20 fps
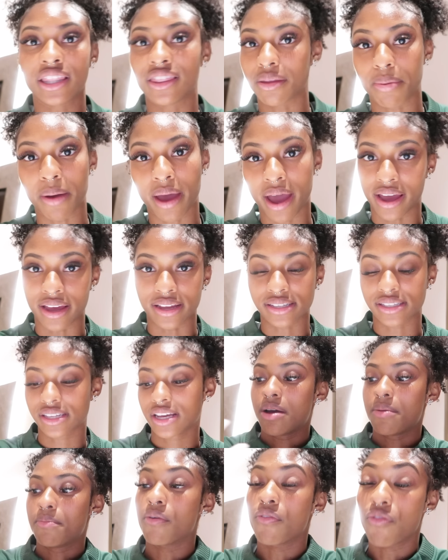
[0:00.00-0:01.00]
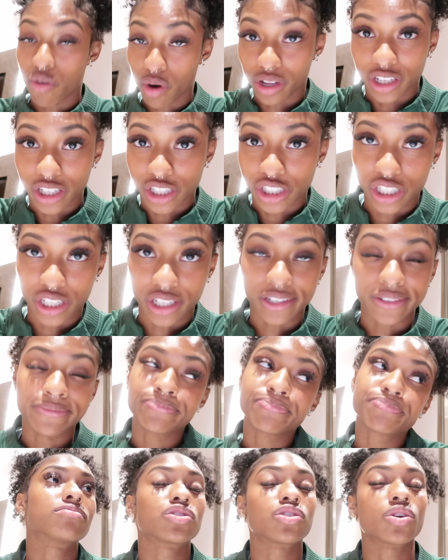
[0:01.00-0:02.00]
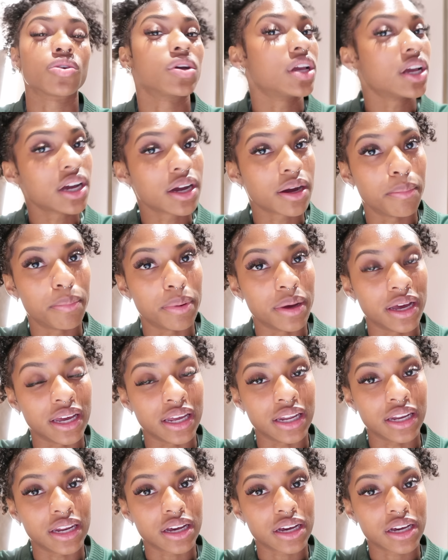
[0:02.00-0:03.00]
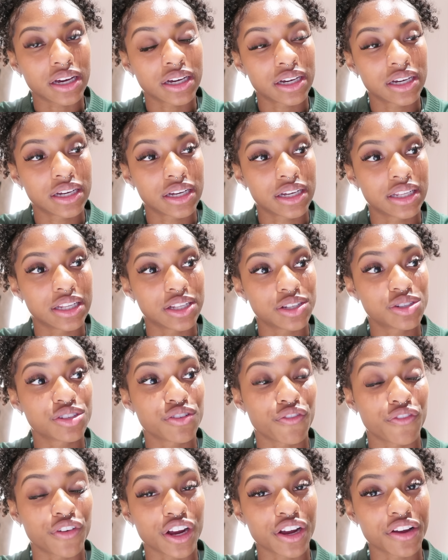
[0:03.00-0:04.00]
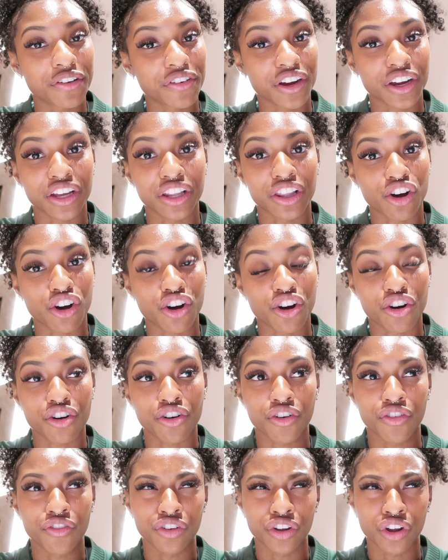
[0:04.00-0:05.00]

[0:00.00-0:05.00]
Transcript: in the past, before this year. So yeah, but this is a very, very long